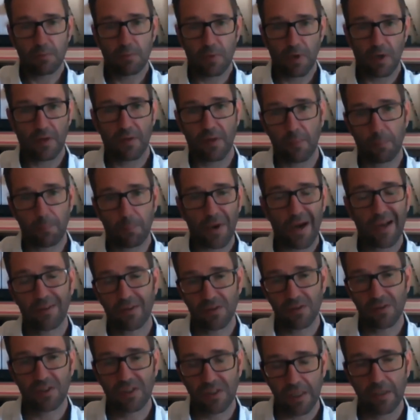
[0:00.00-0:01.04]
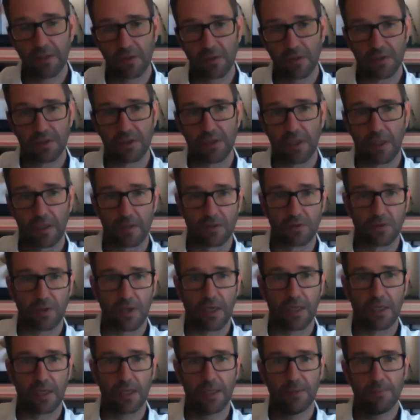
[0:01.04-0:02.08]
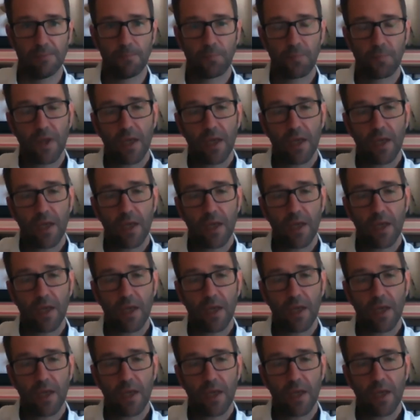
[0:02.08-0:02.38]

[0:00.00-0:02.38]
uh, the Python signal style trading.